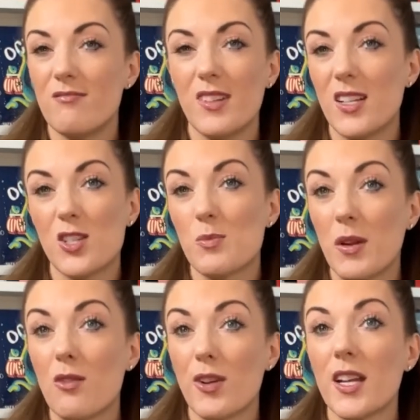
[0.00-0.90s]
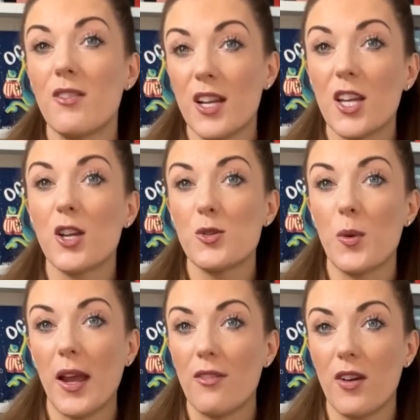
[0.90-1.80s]
it's just been a really, really good
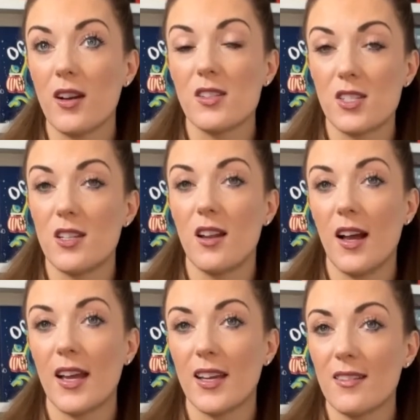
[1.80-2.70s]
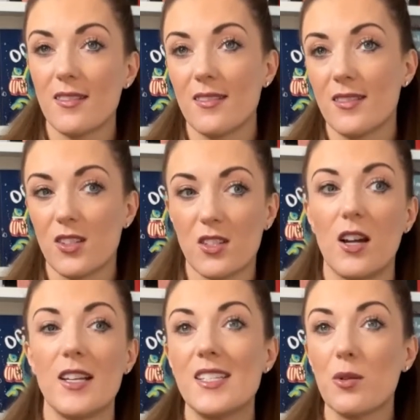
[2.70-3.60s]
way for us to like
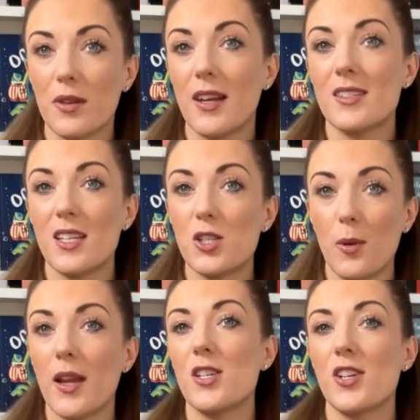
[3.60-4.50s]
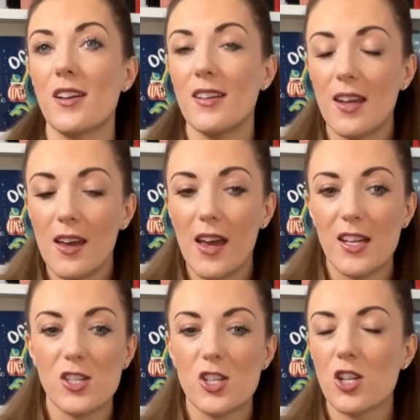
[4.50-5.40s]
kind of deal with that situation, and
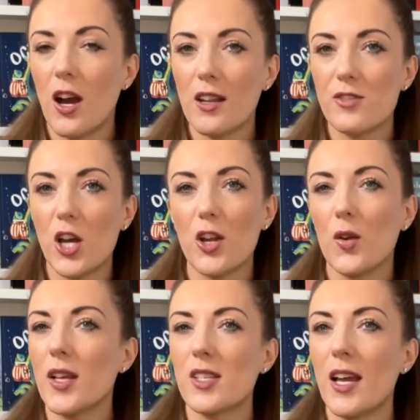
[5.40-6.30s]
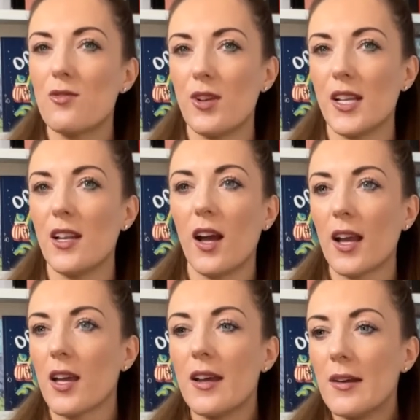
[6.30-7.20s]
just to kind of turn it on its head really.
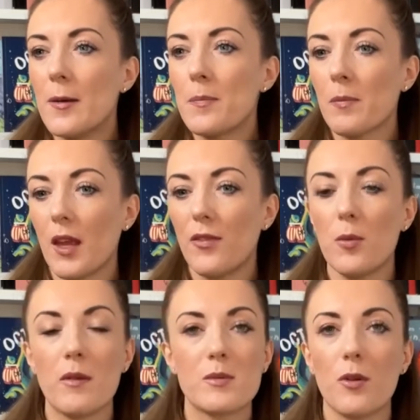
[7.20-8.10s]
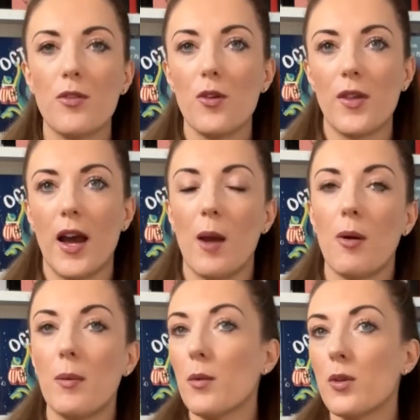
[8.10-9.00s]
Like a few months before that, I
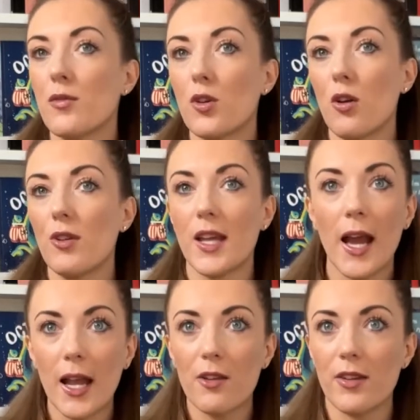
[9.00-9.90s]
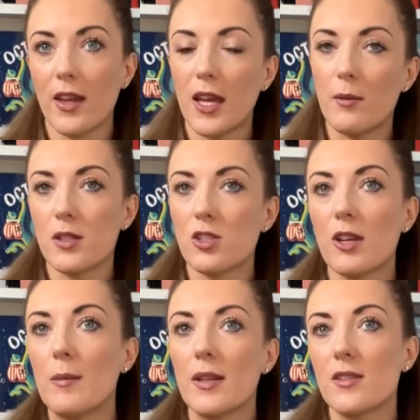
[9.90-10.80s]
probably would have got really angry that he was
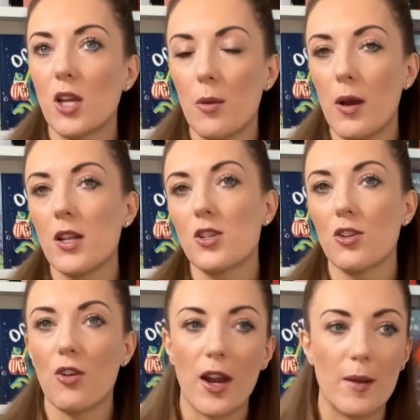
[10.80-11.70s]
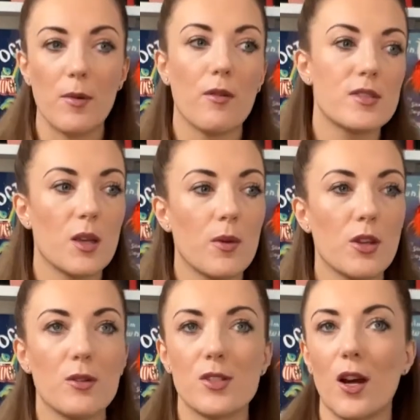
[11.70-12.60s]
screaming so much and crying, but obviously when
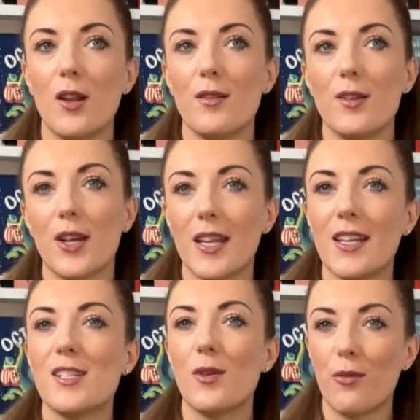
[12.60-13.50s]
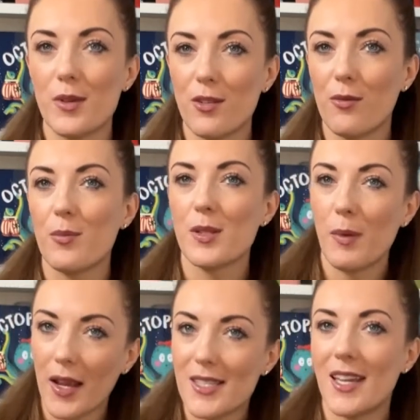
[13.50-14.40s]
you start looking into it from a different
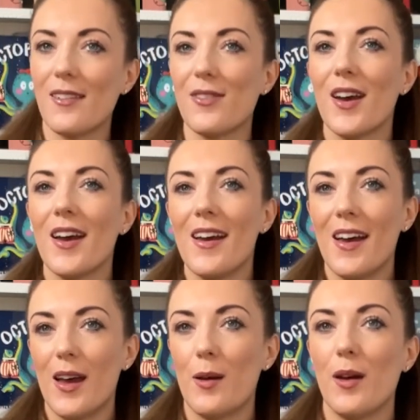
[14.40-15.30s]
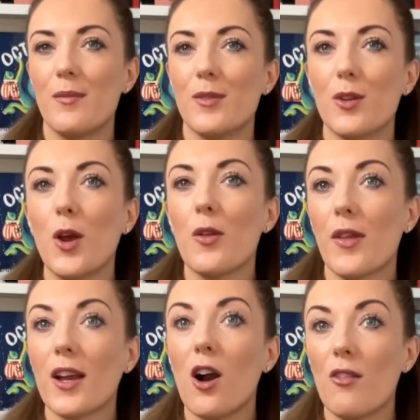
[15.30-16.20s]
perspective, and you know that
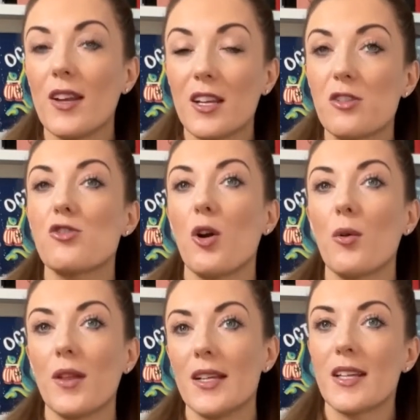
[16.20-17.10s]
they can't really control these